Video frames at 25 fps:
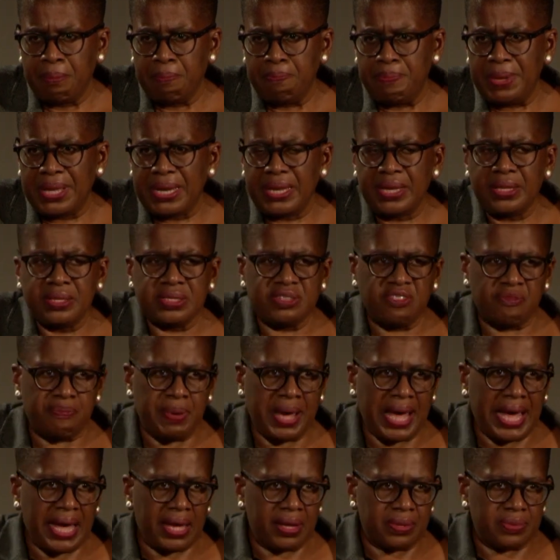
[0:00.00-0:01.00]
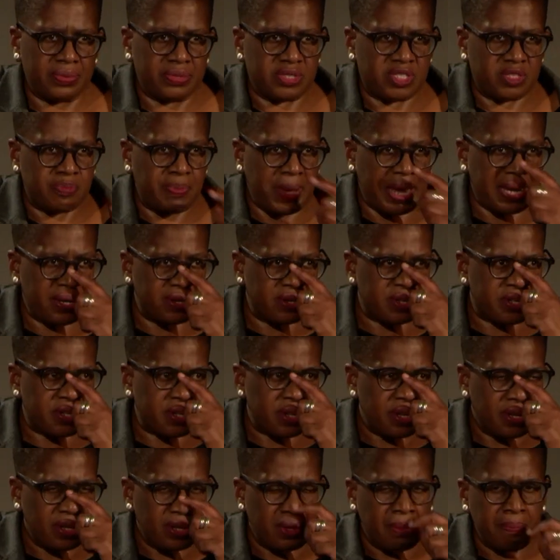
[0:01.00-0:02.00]
Billions of pounds spent
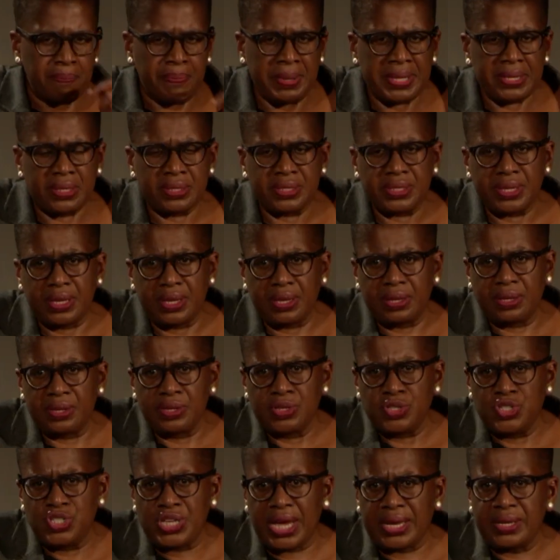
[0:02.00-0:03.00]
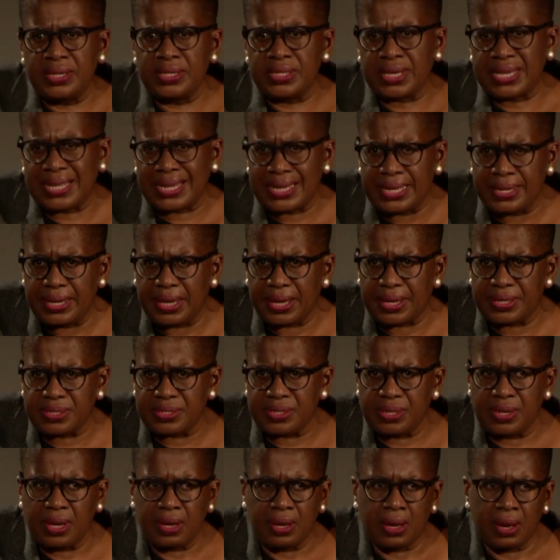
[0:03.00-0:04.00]
building gender clinics
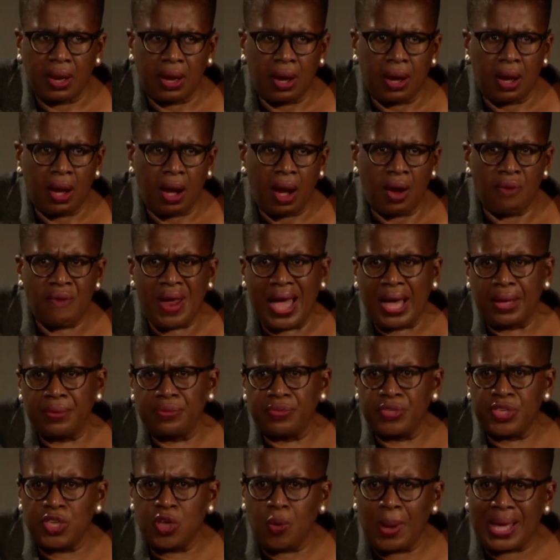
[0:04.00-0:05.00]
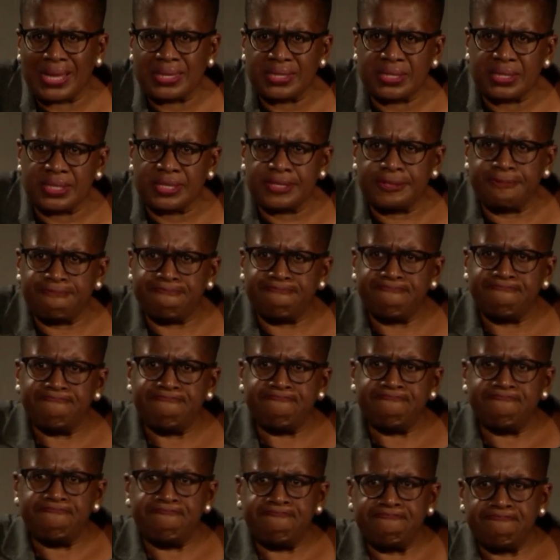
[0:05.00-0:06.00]
around the US.
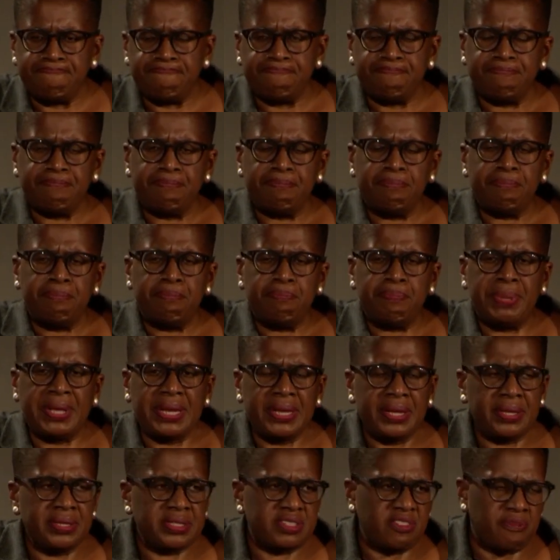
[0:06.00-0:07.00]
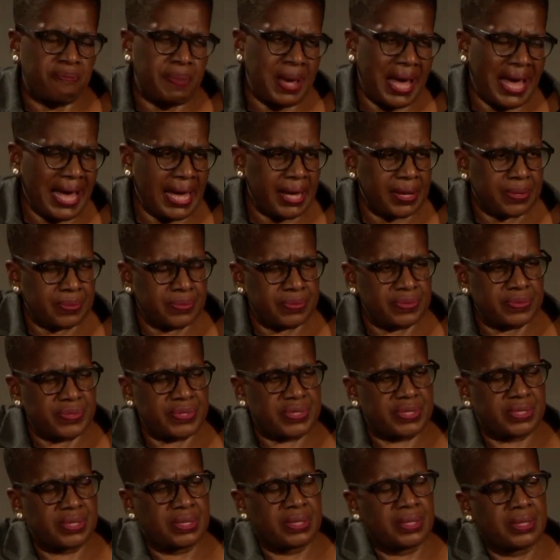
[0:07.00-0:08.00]
Billions of
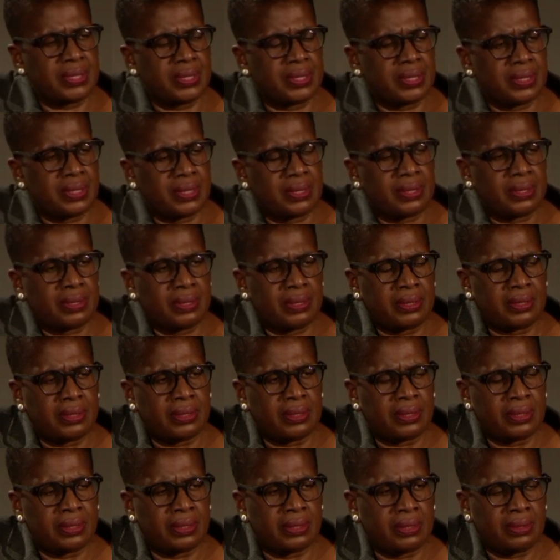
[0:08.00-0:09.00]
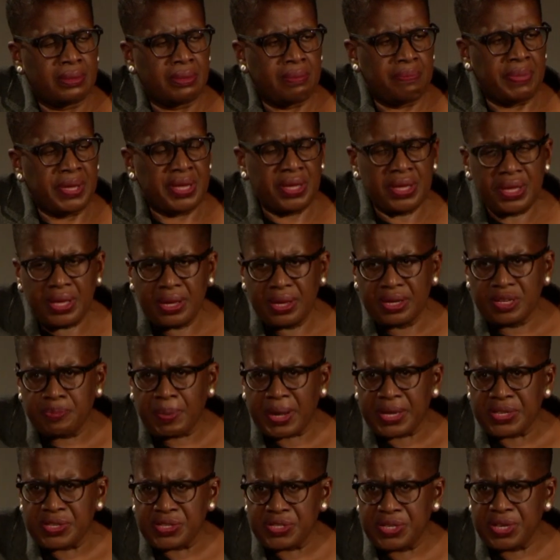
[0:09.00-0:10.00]
pounds being earned
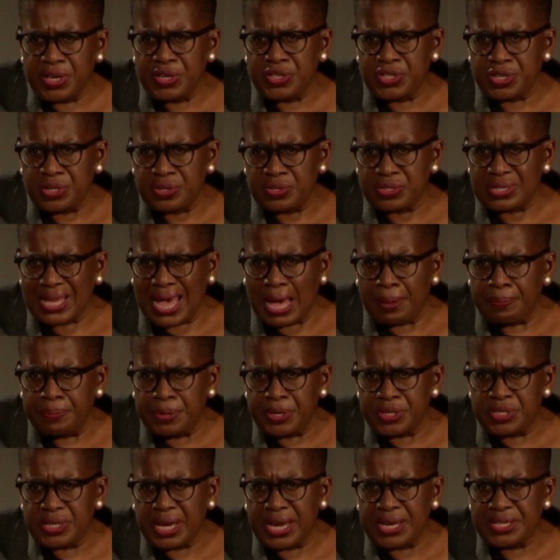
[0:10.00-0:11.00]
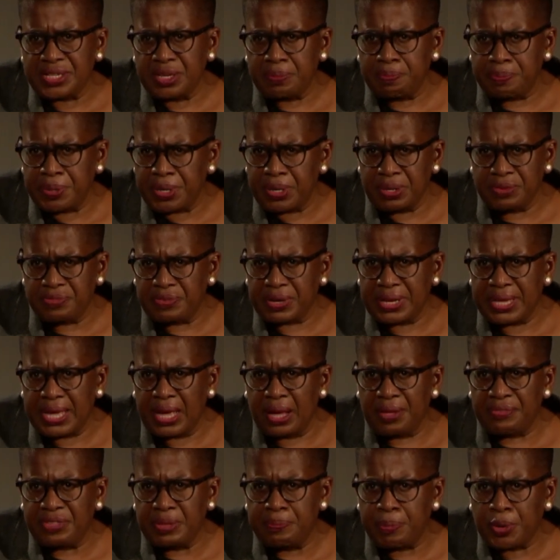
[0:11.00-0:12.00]
by surgeons amputating perfectly
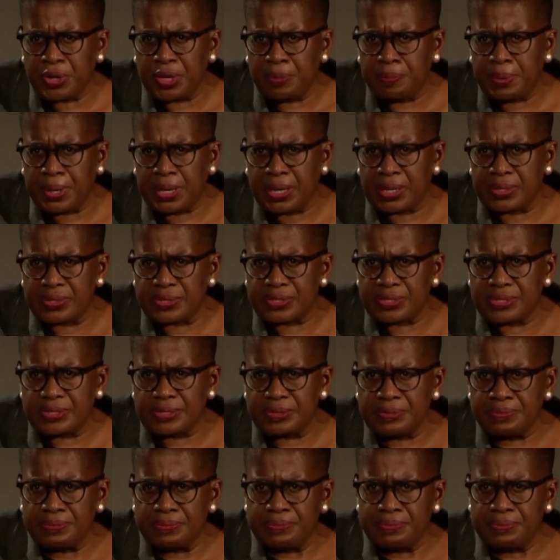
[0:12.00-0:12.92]
healthy body parts.